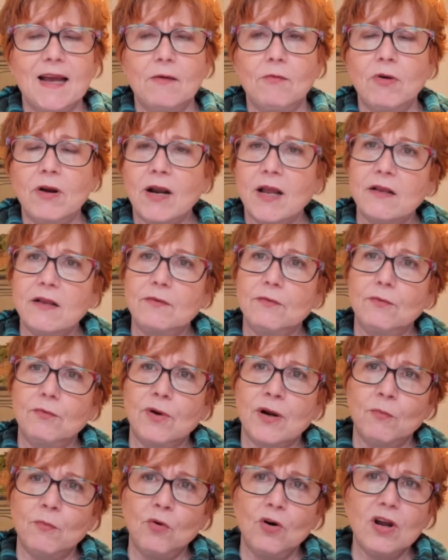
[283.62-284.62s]

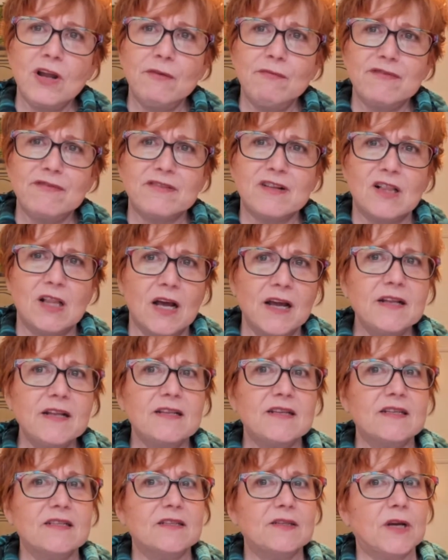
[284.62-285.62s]
When I'm working with
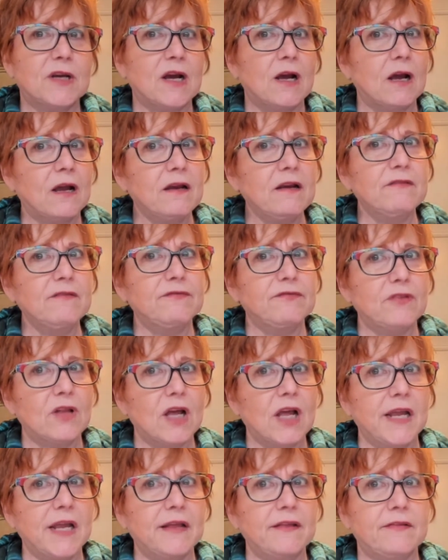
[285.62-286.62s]
clients, it's kind of
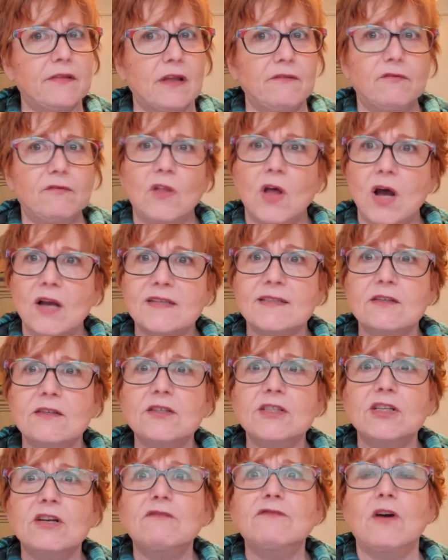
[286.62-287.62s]
like they've lost
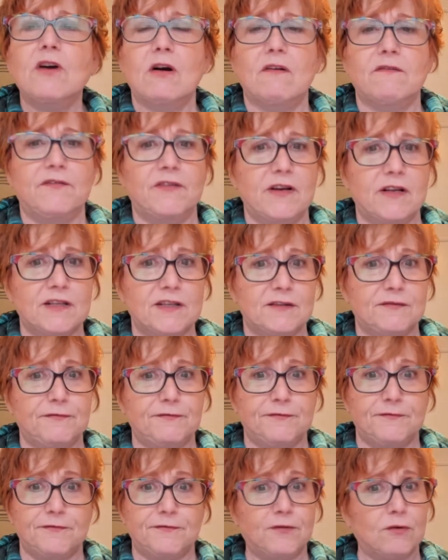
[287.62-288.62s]
their self-confidence
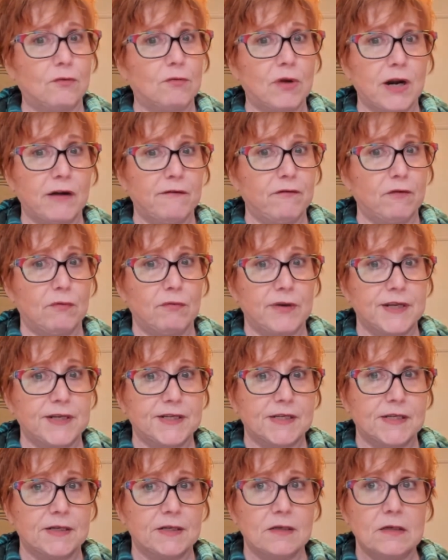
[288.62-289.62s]
for whatever
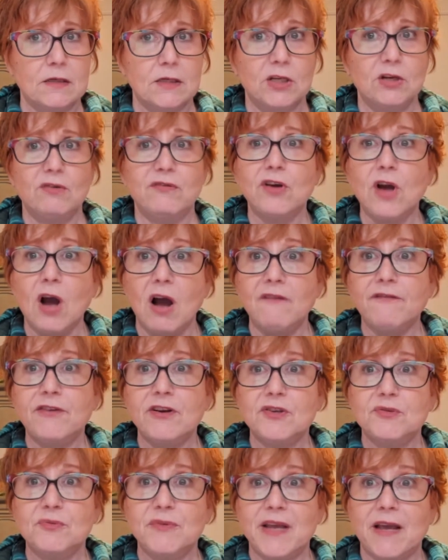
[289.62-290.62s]
reason. The
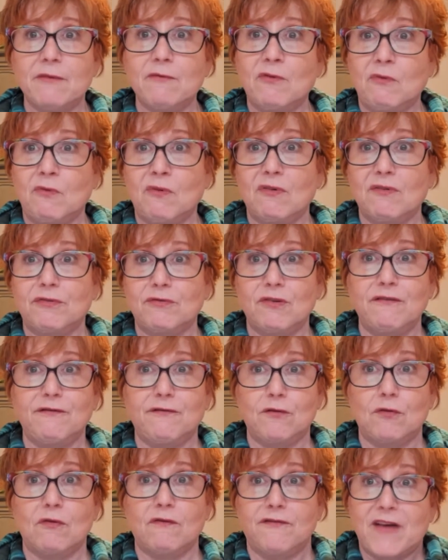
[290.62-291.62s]
confidence we had when we were 3,
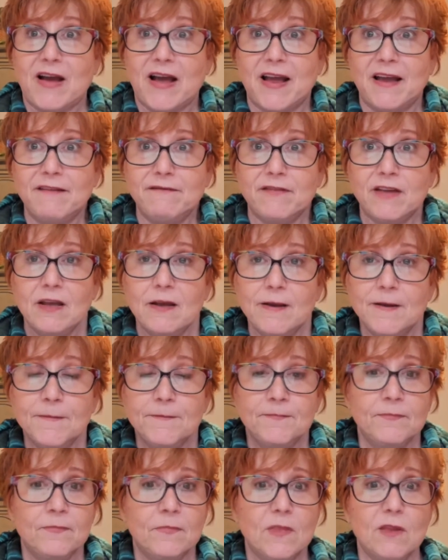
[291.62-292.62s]
4, 5,
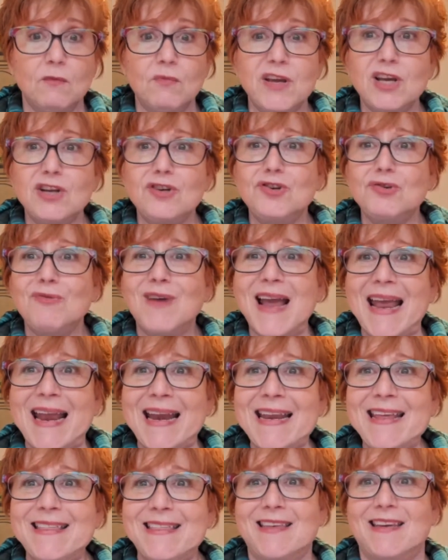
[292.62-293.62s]
that we could do
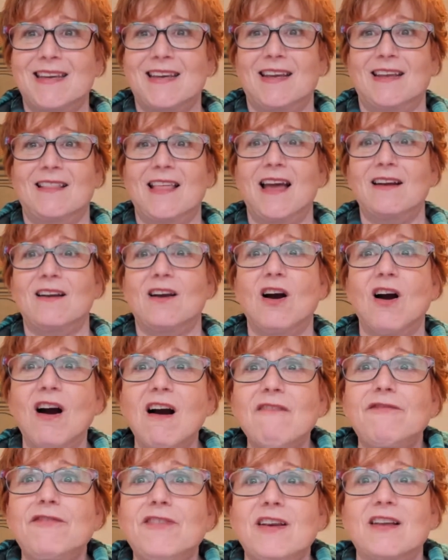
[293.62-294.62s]
anything, that
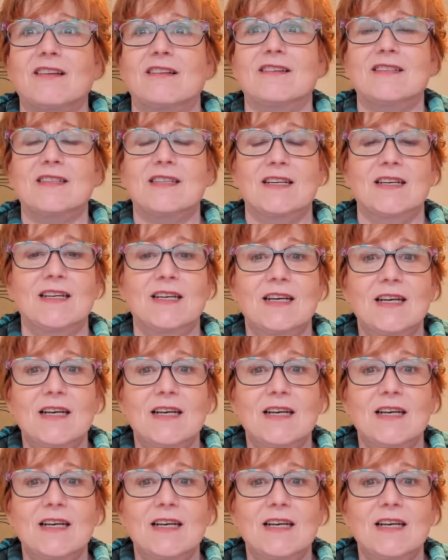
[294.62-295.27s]
confidence.